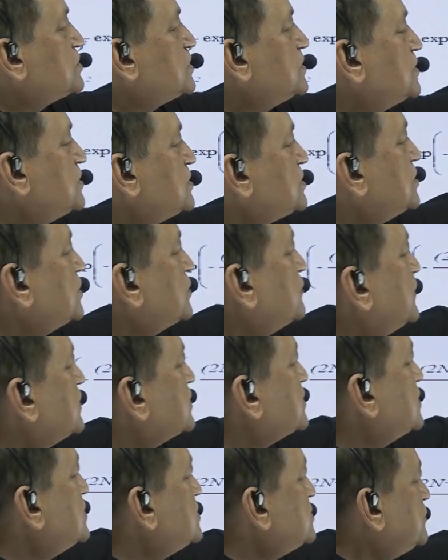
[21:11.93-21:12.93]
these
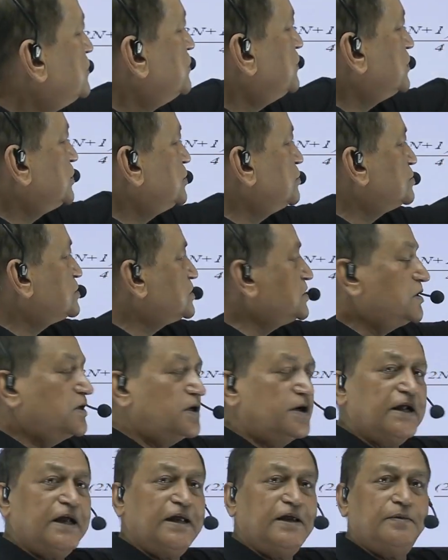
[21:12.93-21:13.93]
equations, we were using
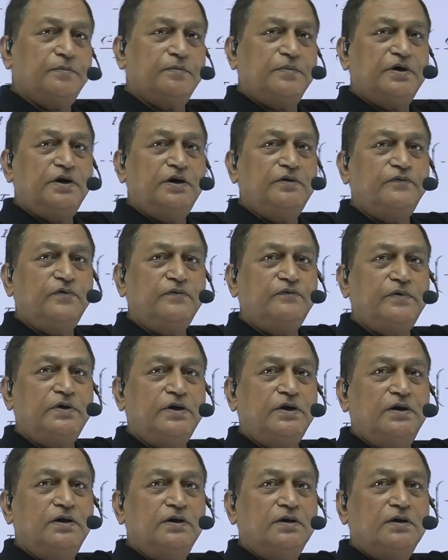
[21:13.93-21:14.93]
time T50.
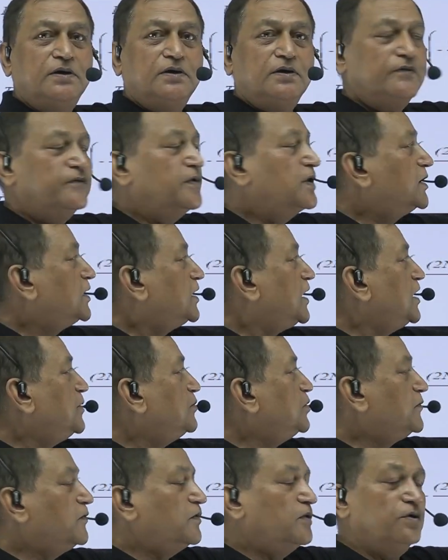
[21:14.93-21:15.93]
When time
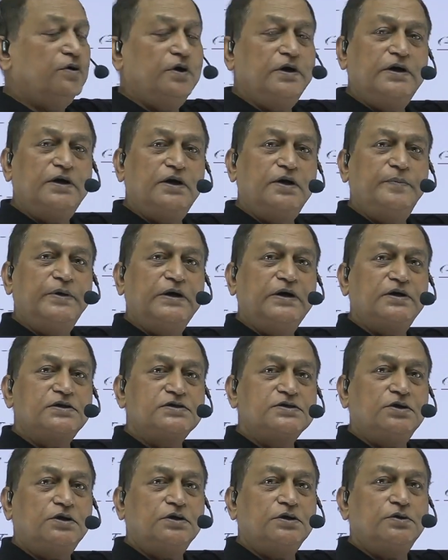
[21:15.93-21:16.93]
of load increment is
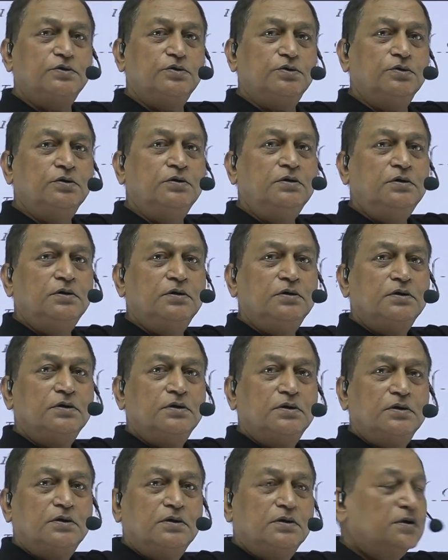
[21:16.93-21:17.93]
not known,
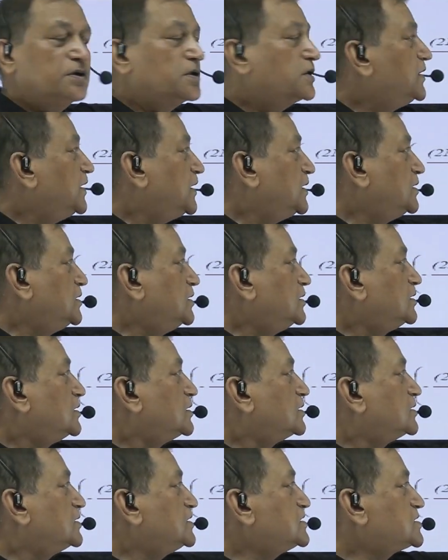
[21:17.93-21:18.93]
then
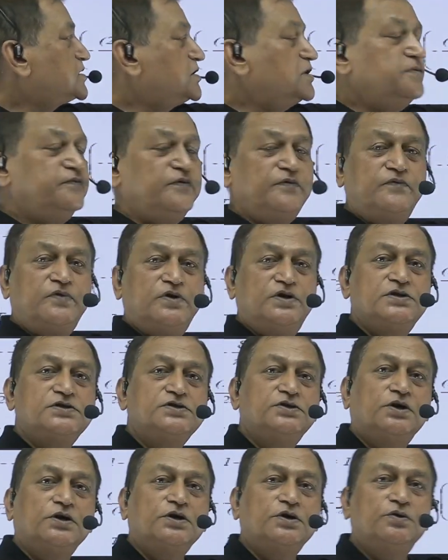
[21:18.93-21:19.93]
this T50 is
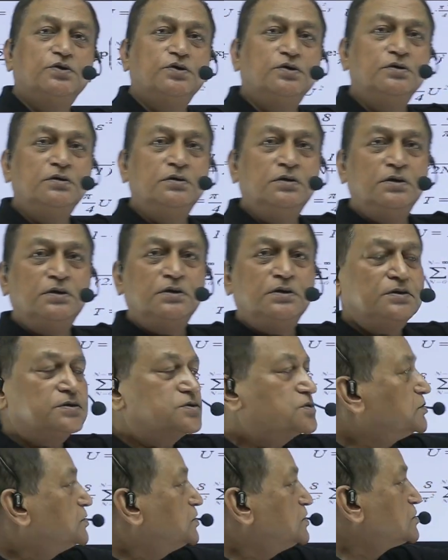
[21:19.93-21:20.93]
not known,
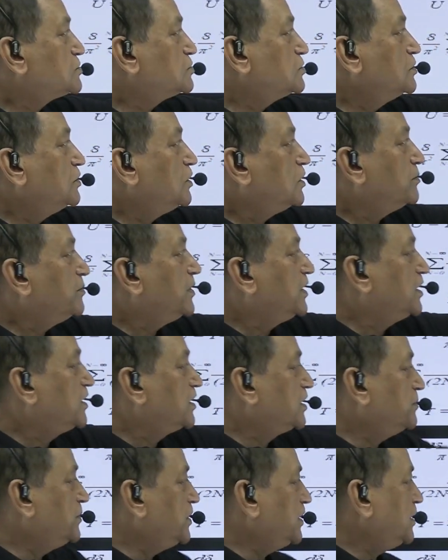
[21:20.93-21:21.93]
so this could not be determined.